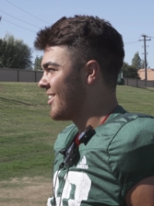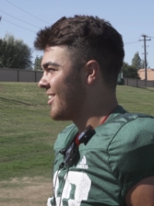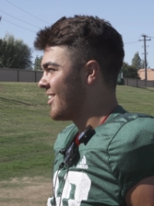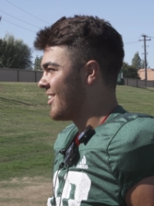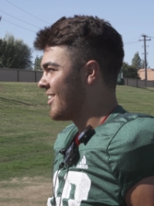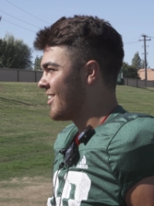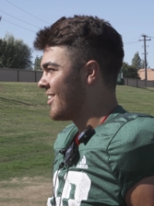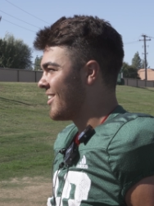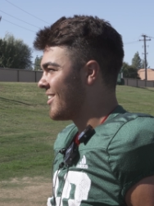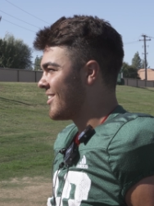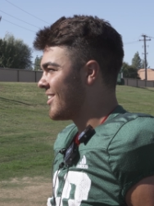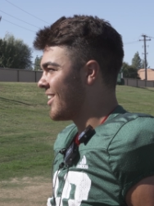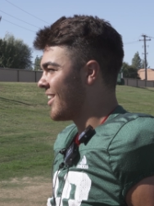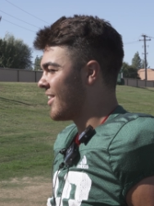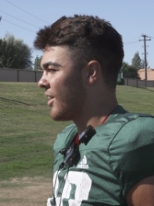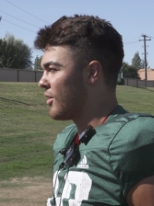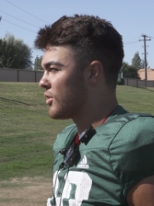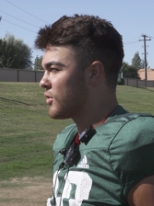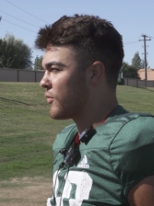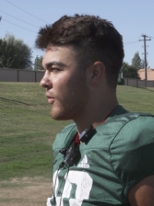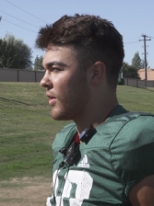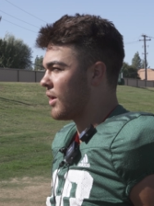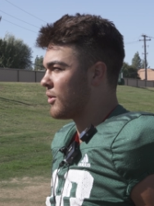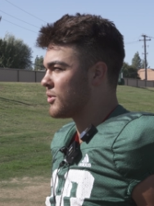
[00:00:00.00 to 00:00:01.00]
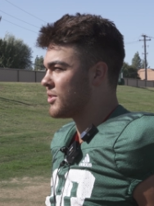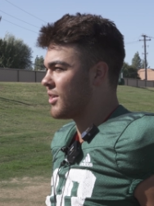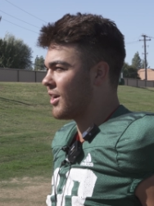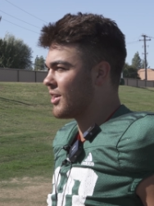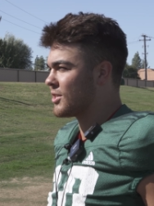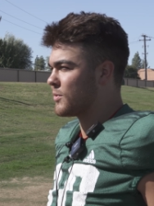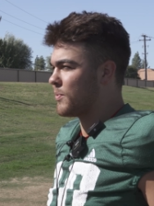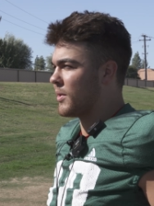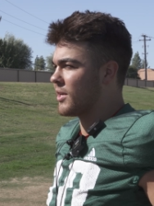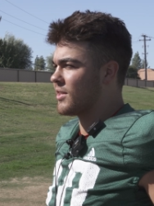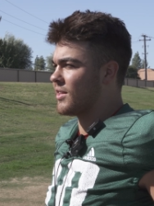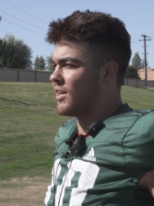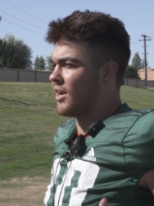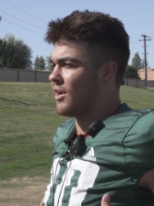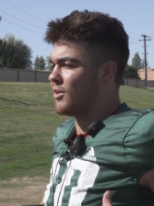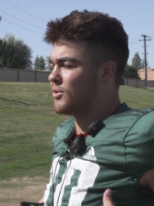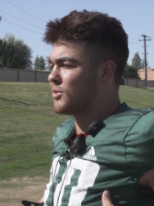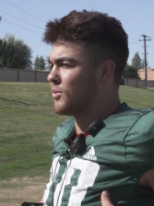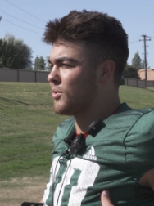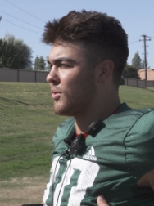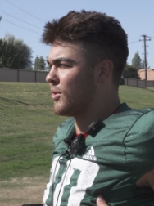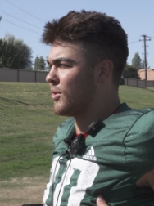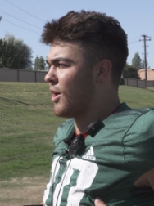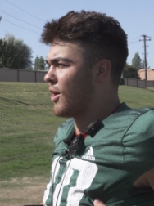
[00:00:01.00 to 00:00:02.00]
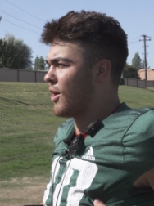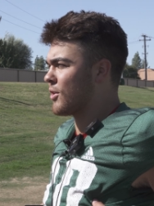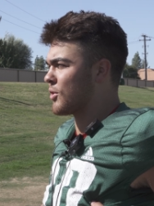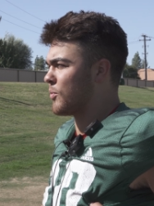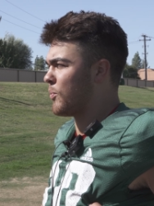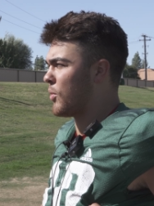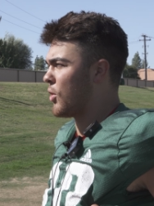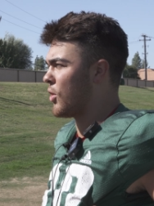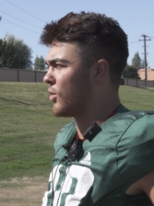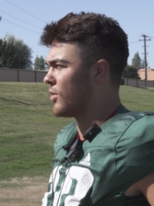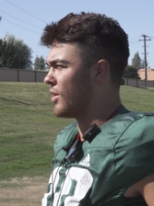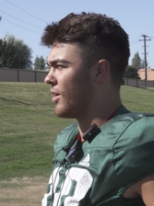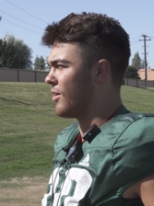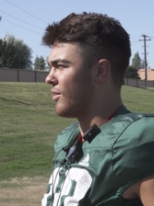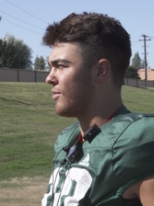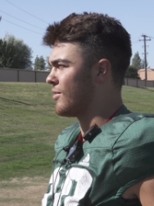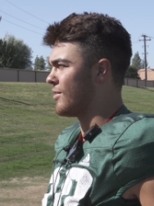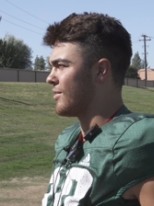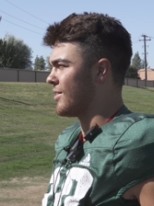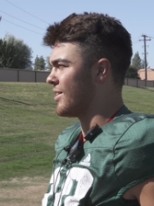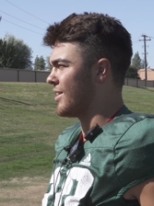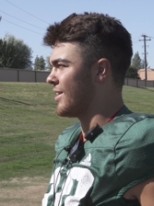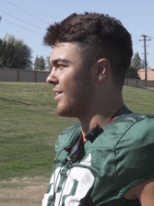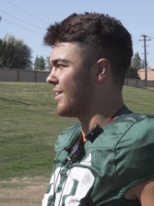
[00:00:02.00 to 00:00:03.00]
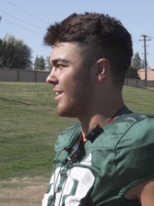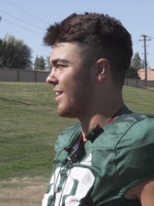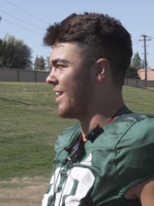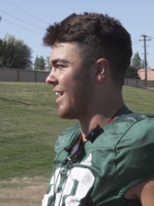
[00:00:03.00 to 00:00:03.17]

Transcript: sheet? Yeah, that was funny. I was not expecting that. I was going to knock the ball down, and then